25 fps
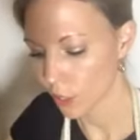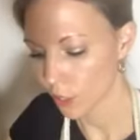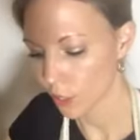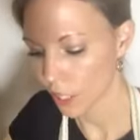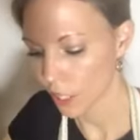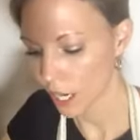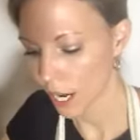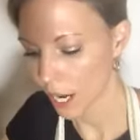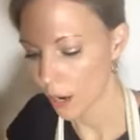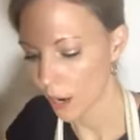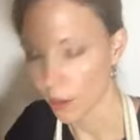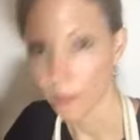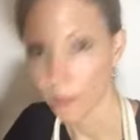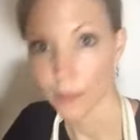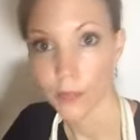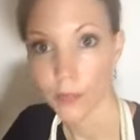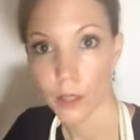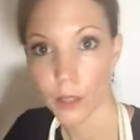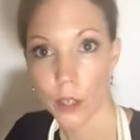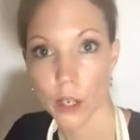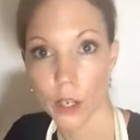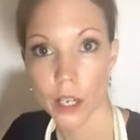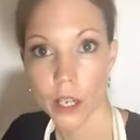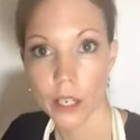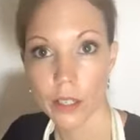out? Good?
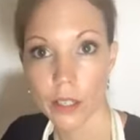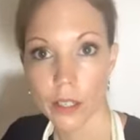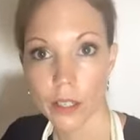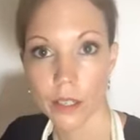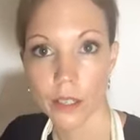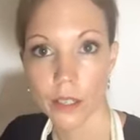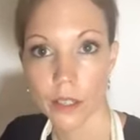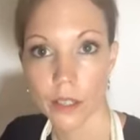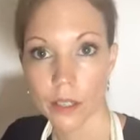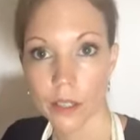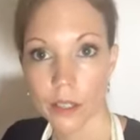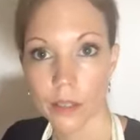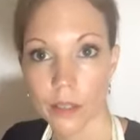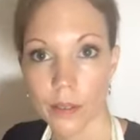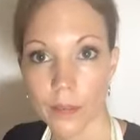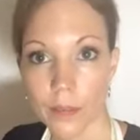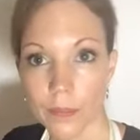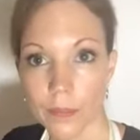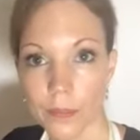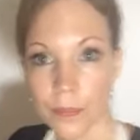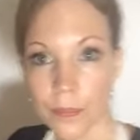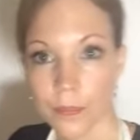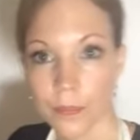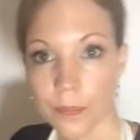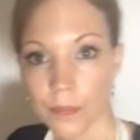How's everybody
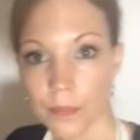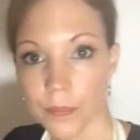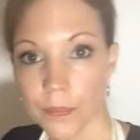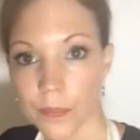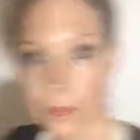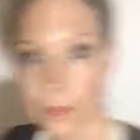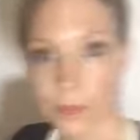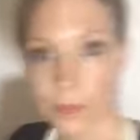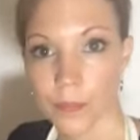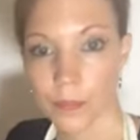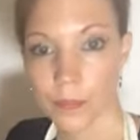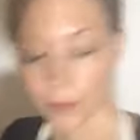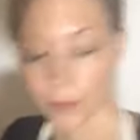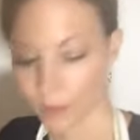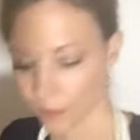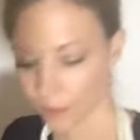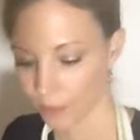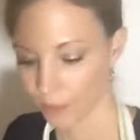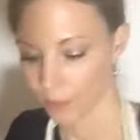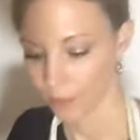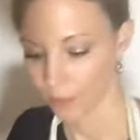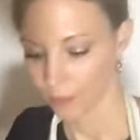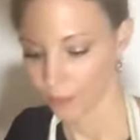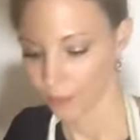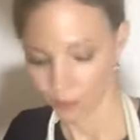doing? Is everybody about
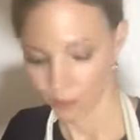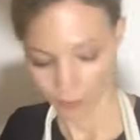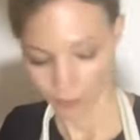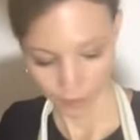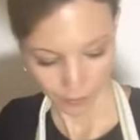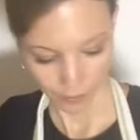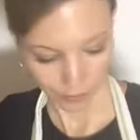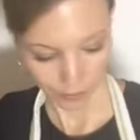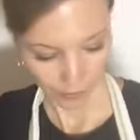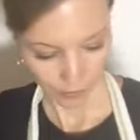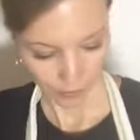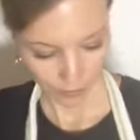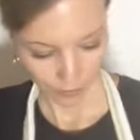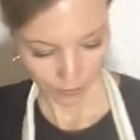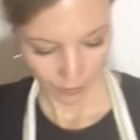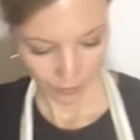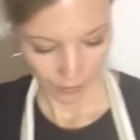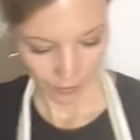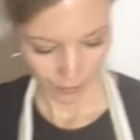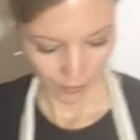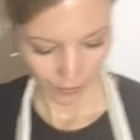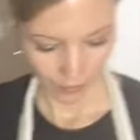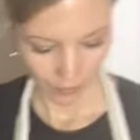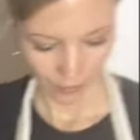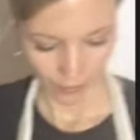done with theirs?